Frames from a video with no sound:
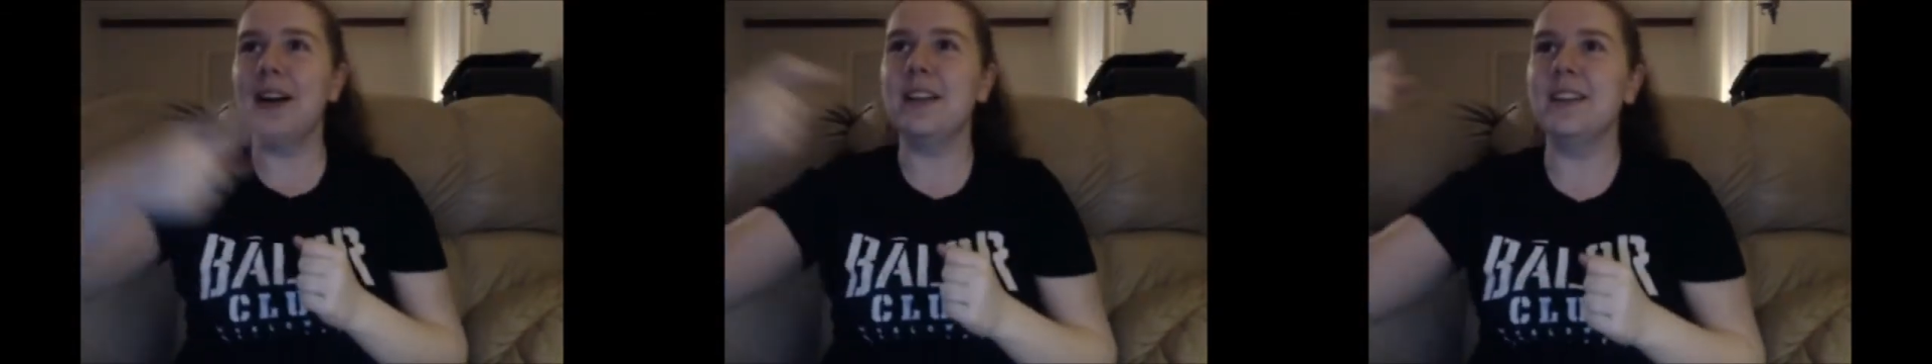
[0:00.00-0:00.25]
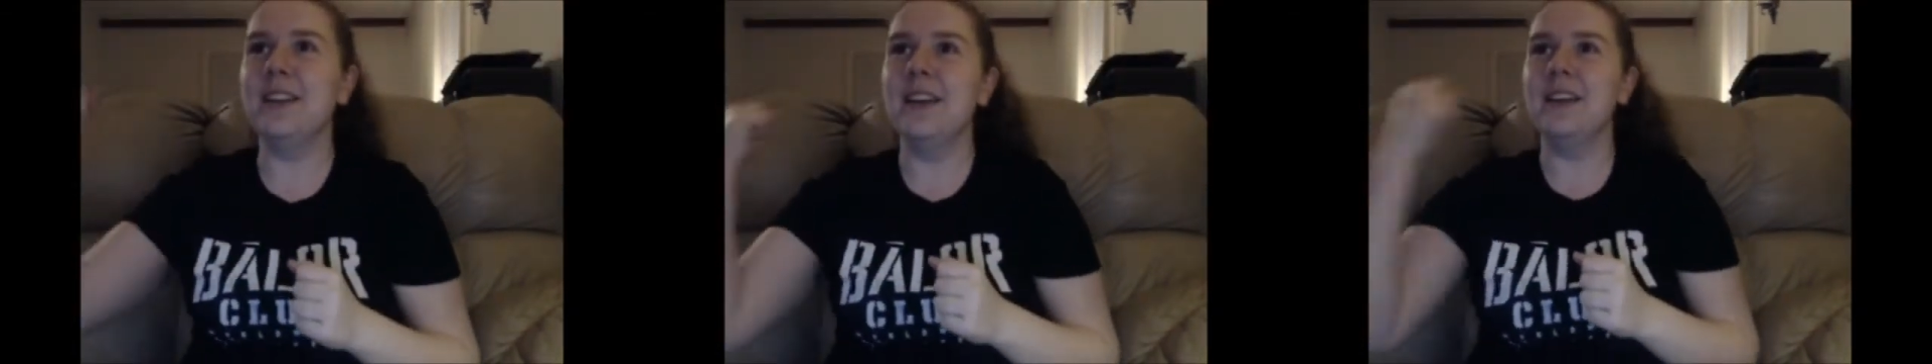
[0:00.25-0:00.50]

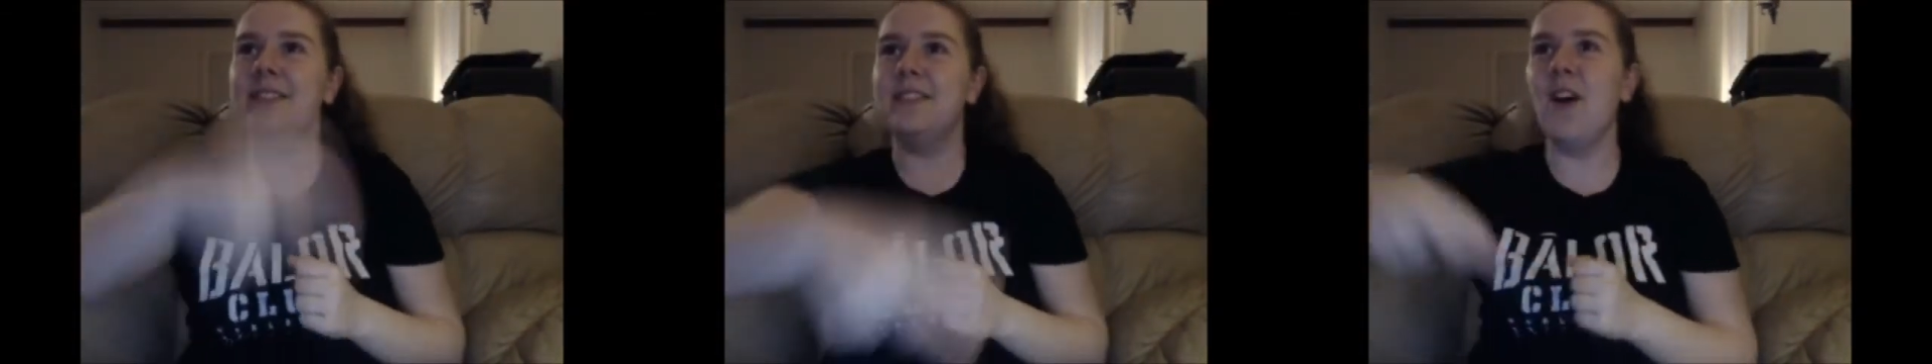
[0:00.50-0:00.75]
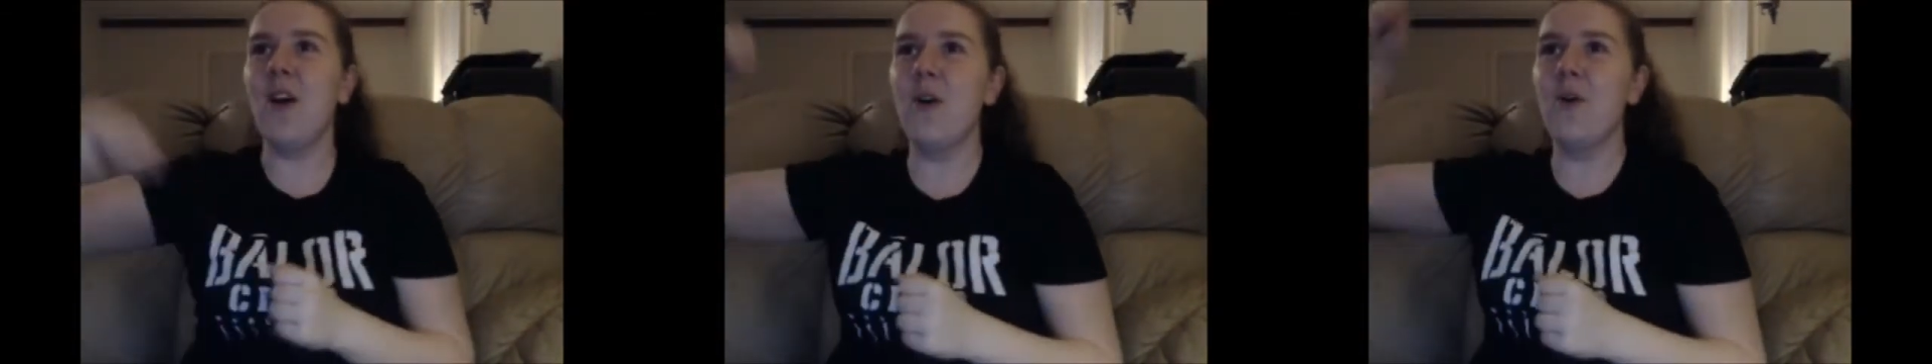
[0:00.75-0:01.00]
One,
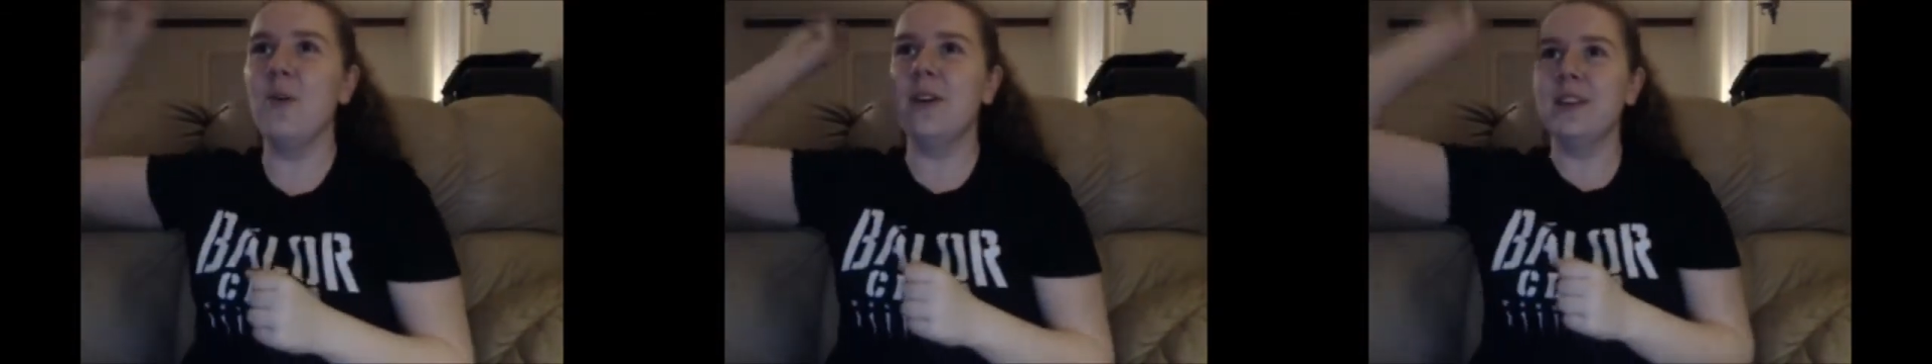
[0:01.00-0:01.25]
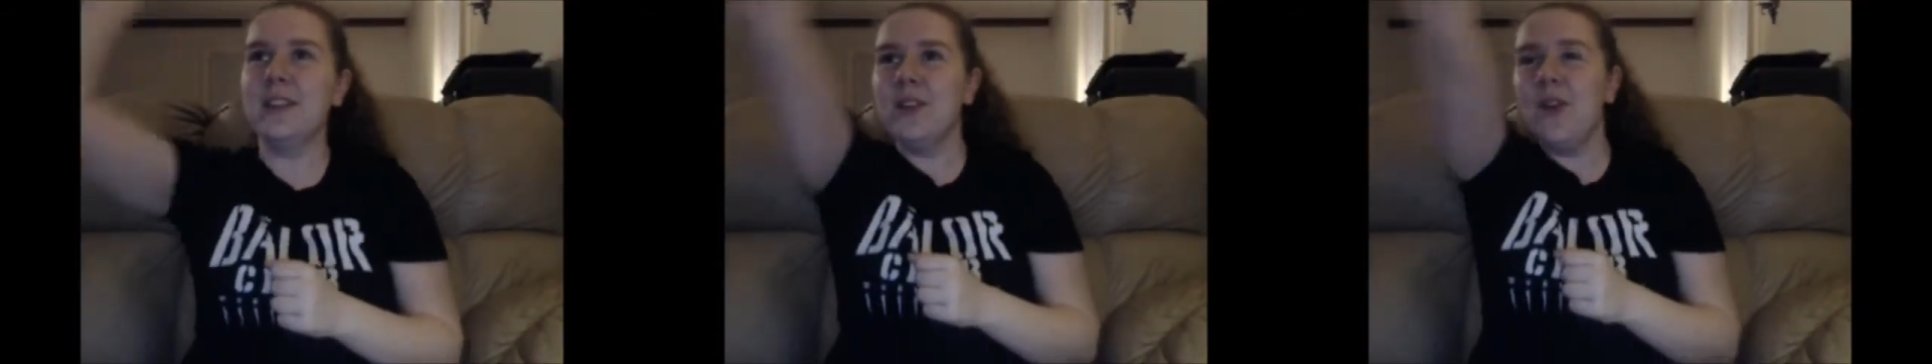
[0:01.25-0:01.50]
two,
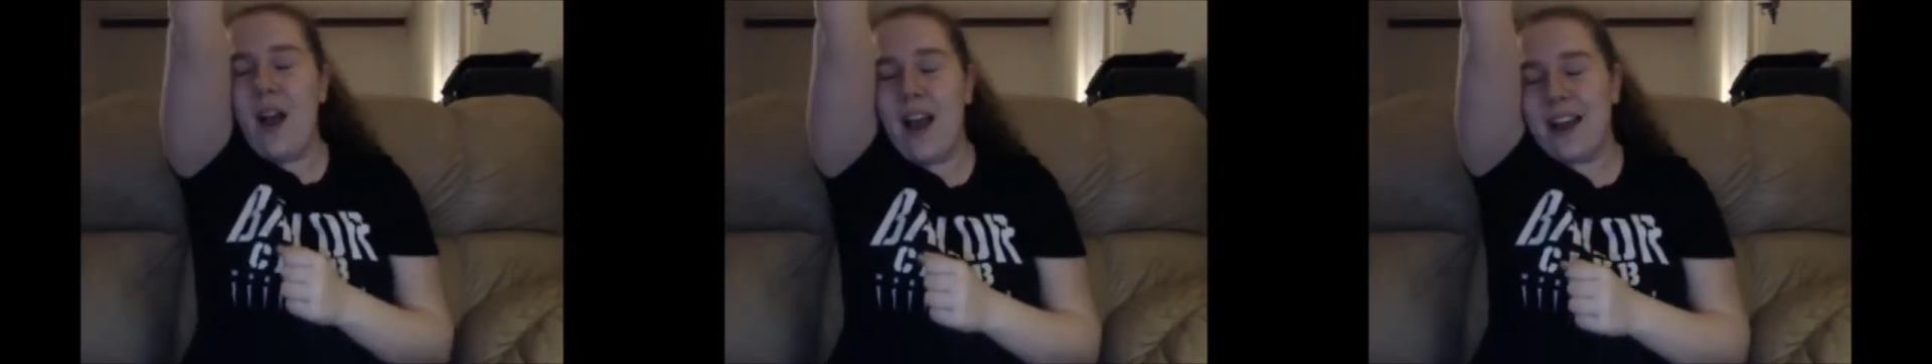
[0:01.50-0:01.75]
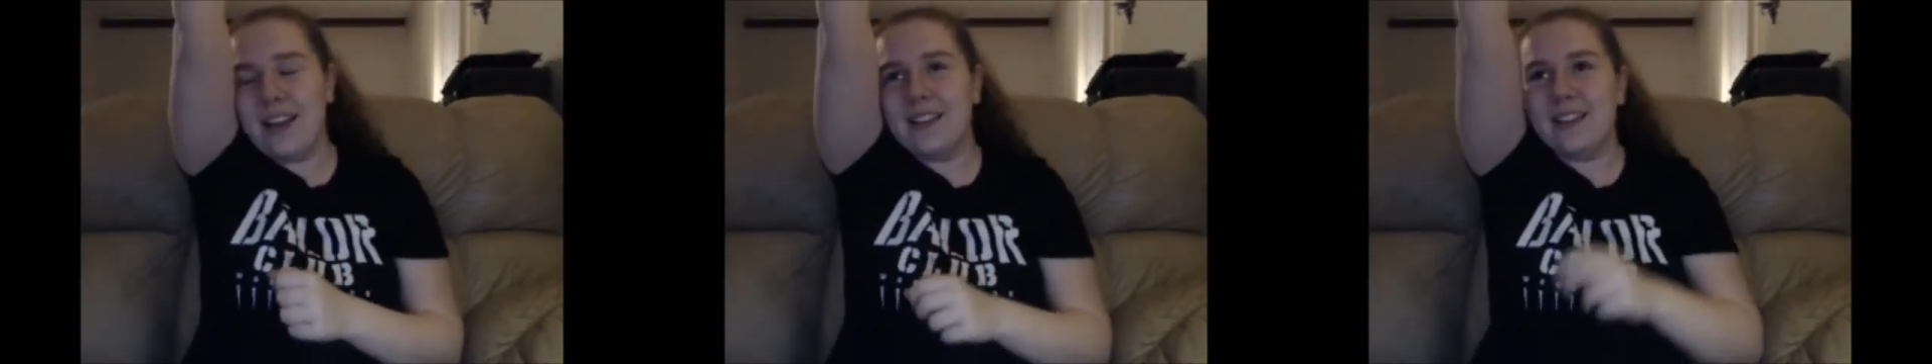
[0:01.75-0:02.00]

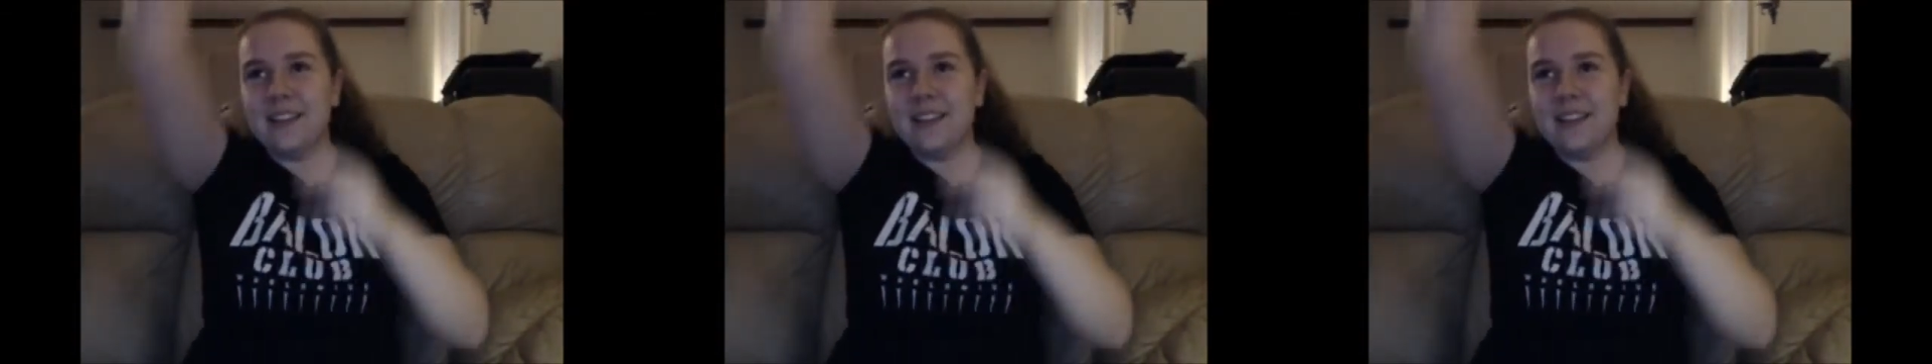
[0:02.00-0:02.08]
three!